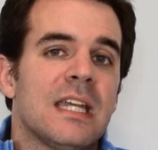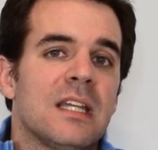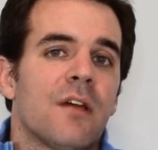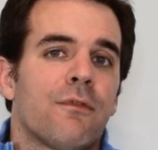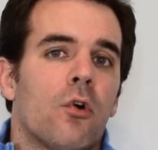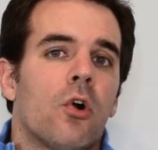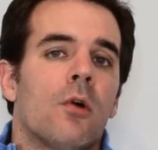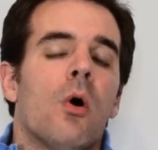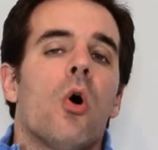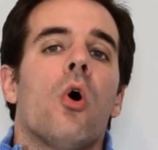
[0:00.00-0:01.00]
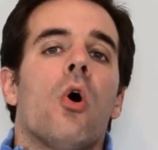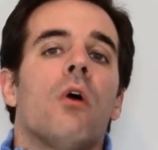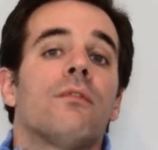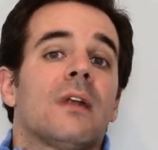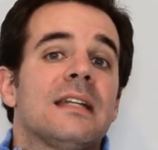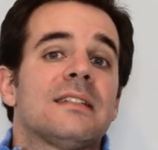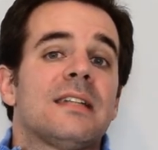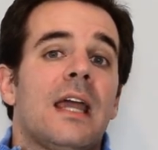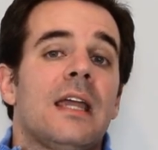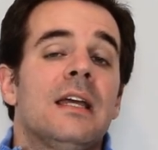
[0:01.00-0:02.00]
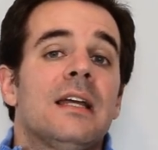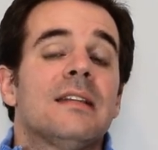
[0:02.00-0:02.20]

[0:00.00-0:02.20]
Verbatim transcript: in the form of, let's say,